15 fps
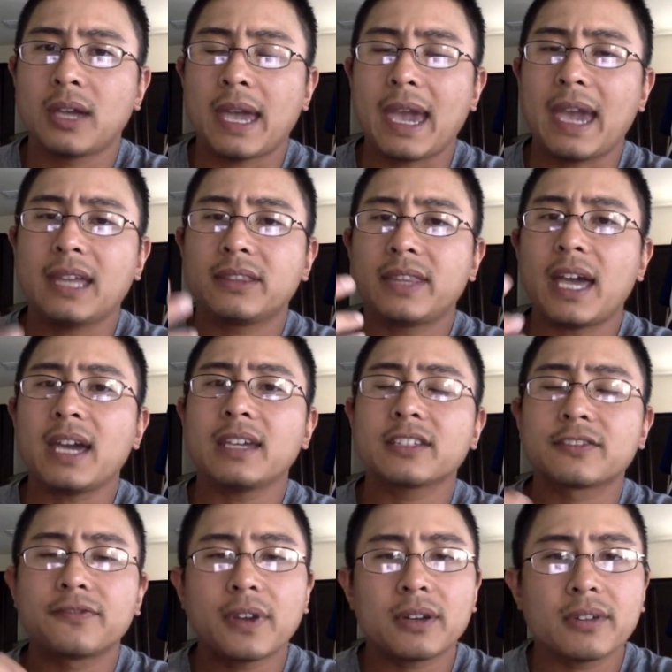And that is
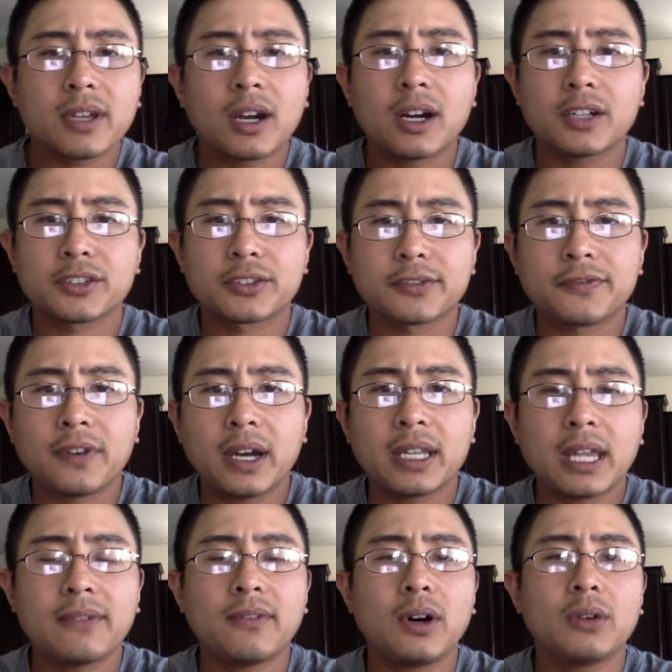very hard to find.
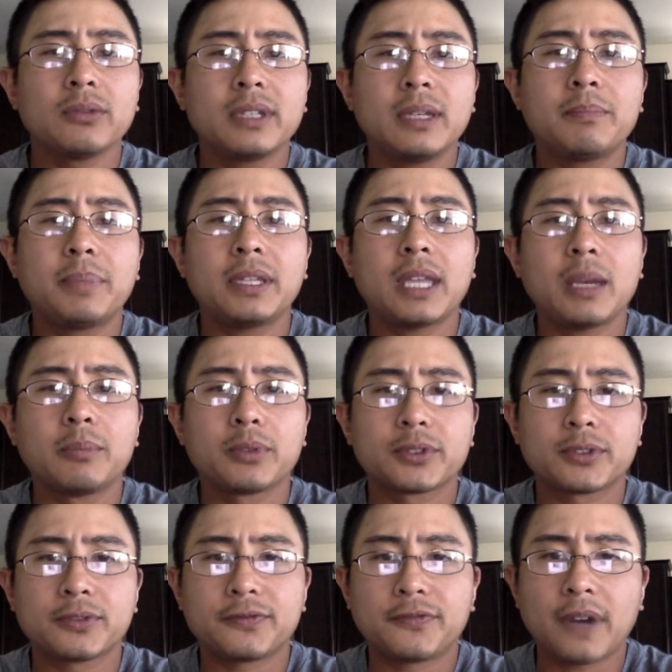I've only been able
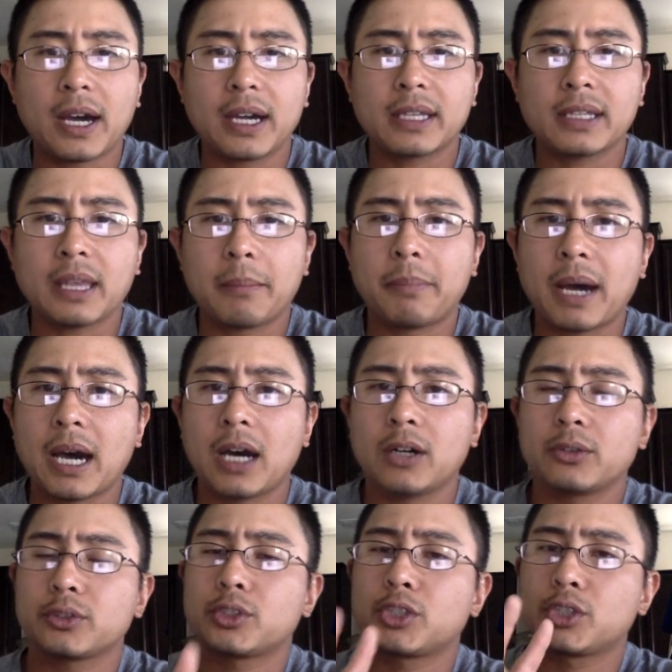to find about
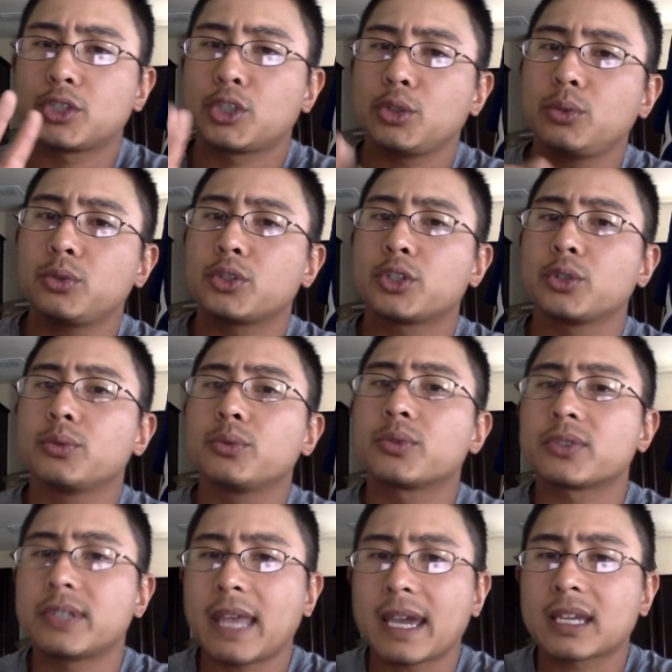2 shoes
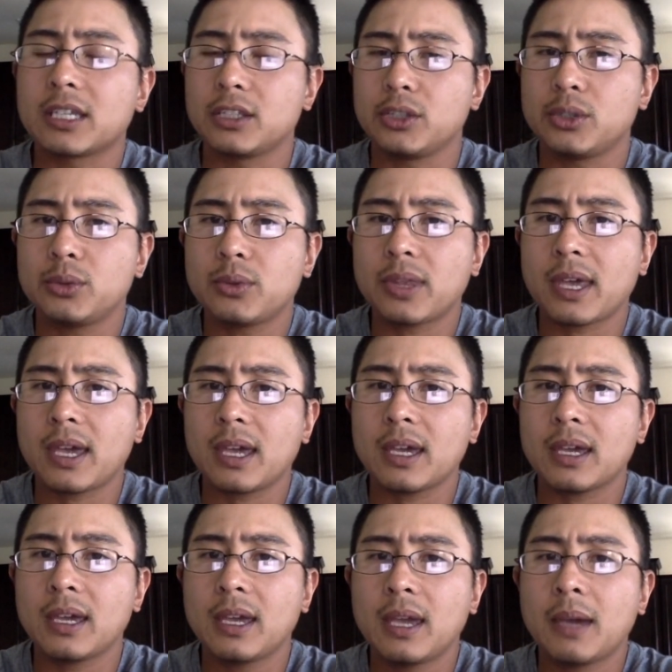that can do that.
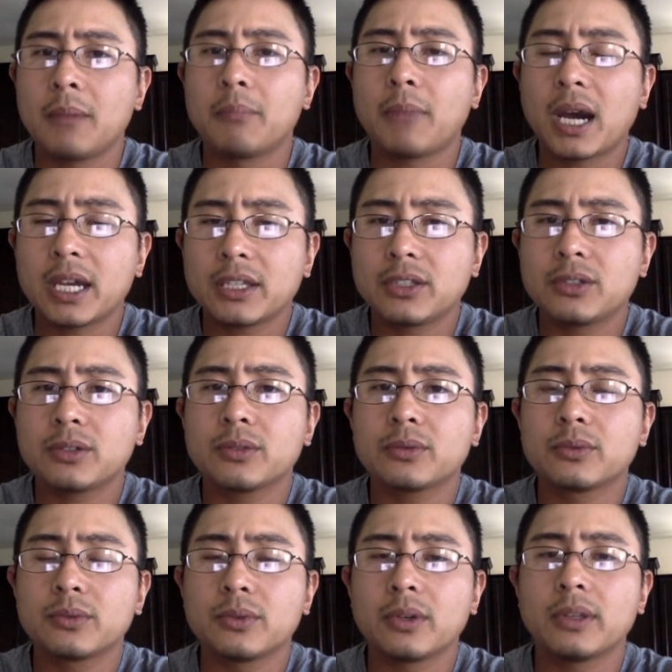Mind you,
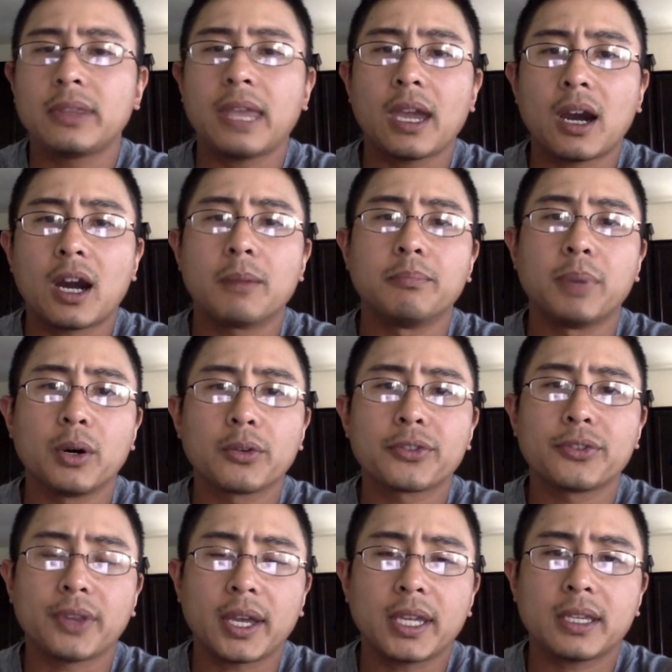they are both
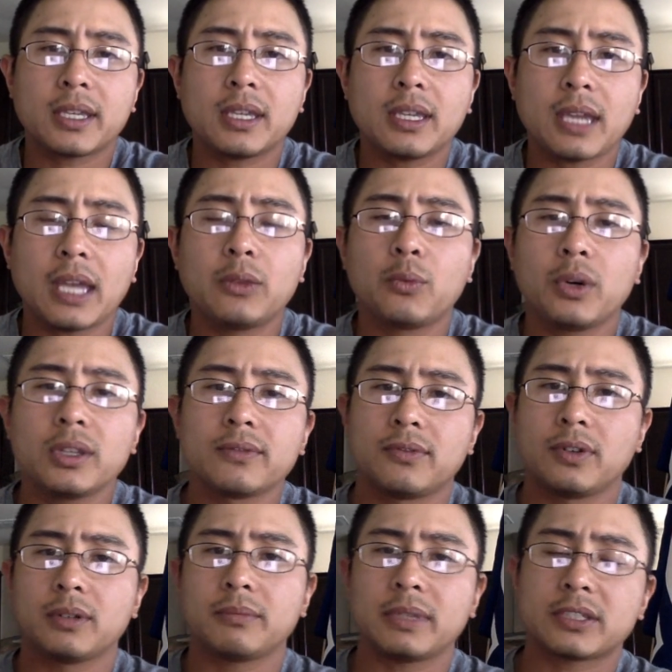Nike, and one of
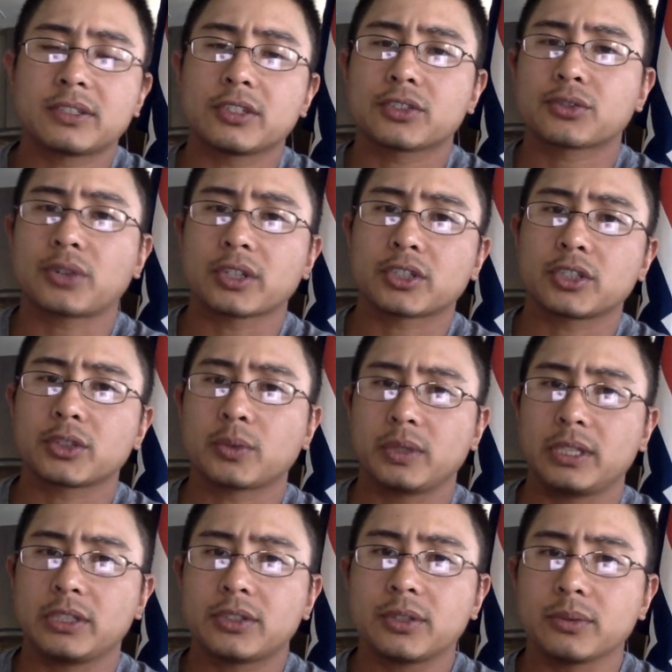them is the Structure
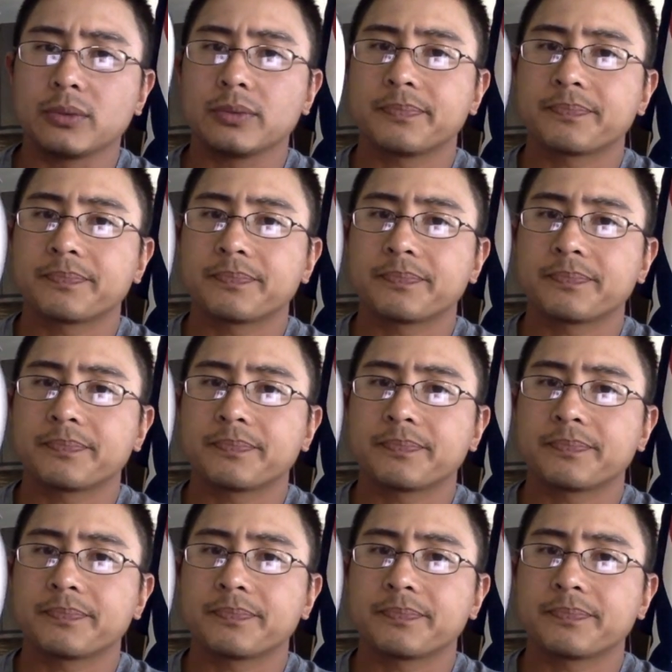22.